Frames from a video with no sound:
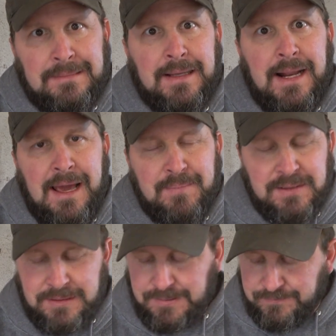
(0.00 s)
It
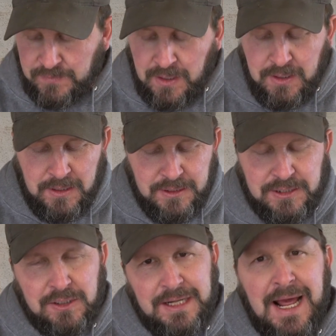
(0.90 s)
happens.
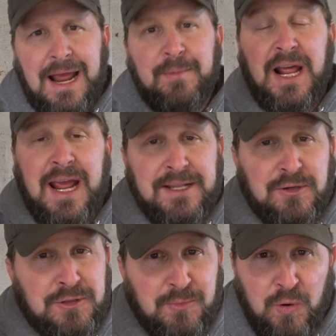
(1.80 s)
So today I'm going to
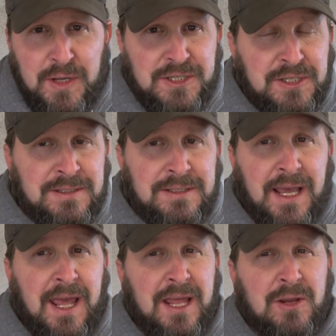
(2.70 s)
answer some questions
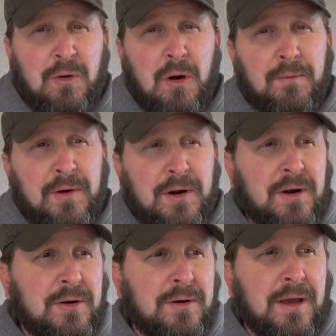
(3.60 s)
and go
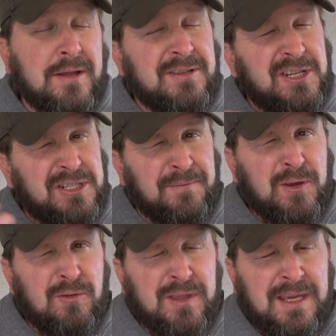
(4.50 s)
over just a
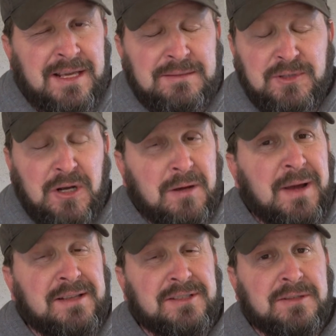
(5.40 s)
few things. I'm going to talk
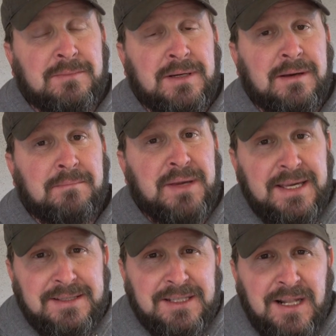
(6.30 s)
about some
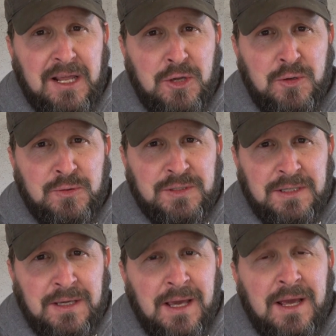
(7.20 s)
bits that I use,
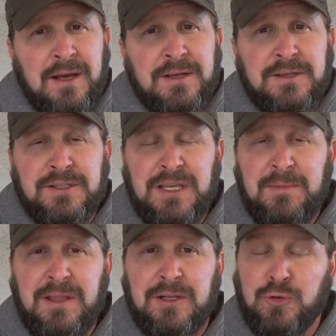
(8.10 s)
some
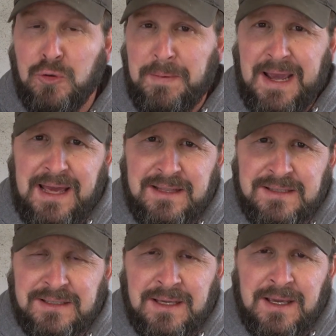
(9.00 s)
of the tool paths,